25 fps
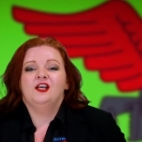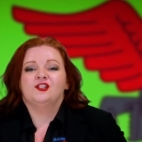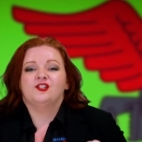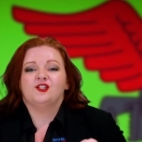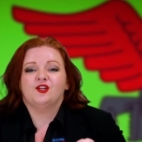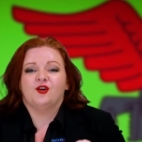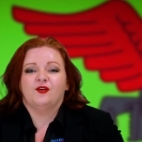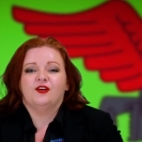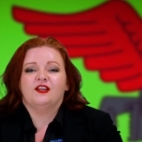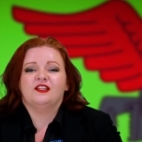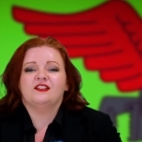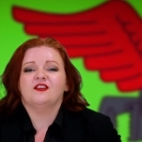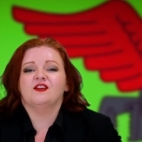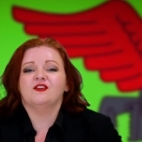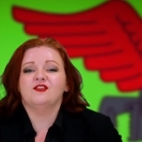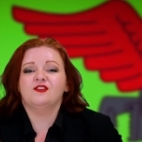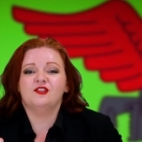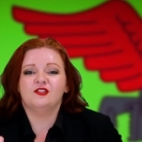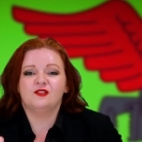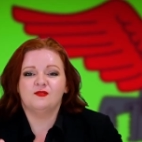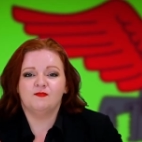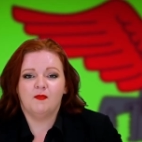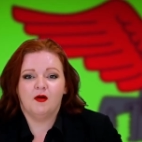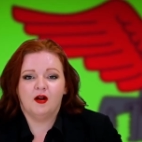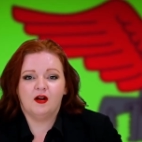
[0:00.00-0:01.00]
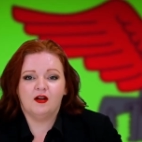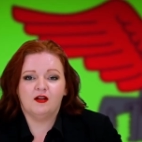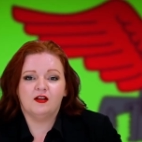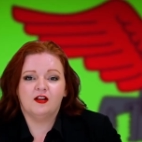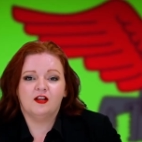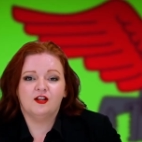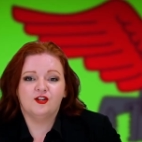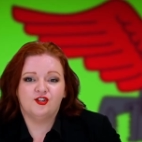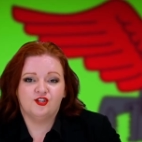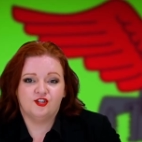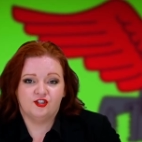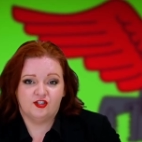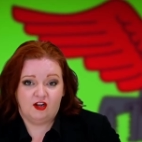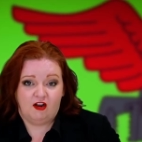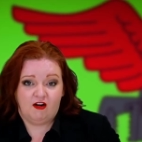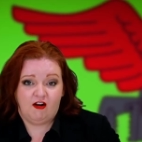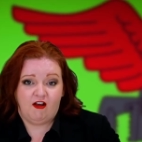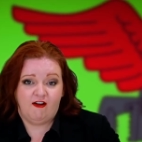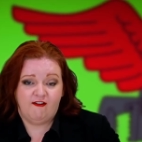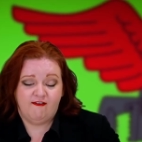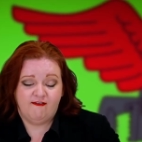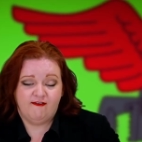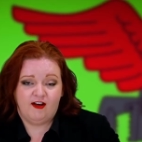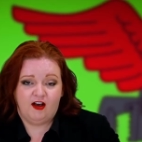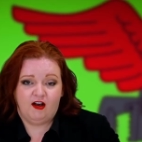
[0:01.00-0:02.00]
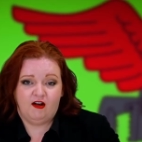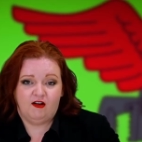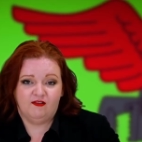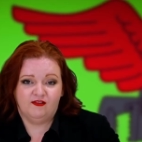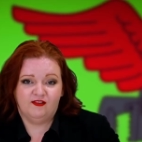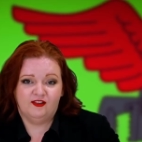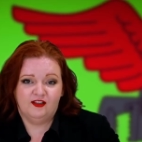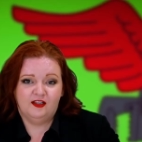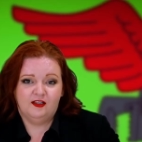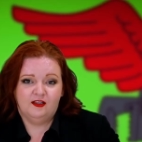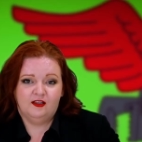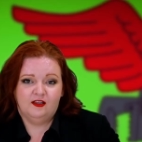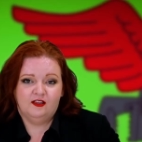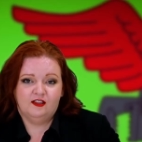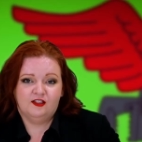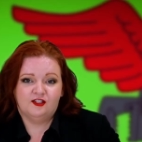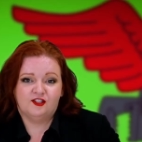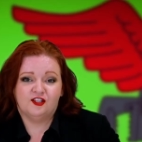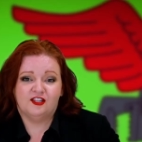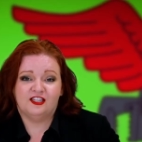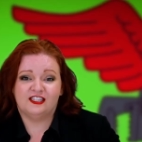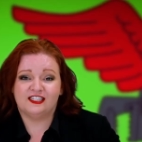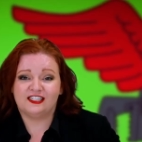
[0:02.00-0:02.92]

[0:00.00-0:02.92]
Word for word: So it's our smart shut-off valve. So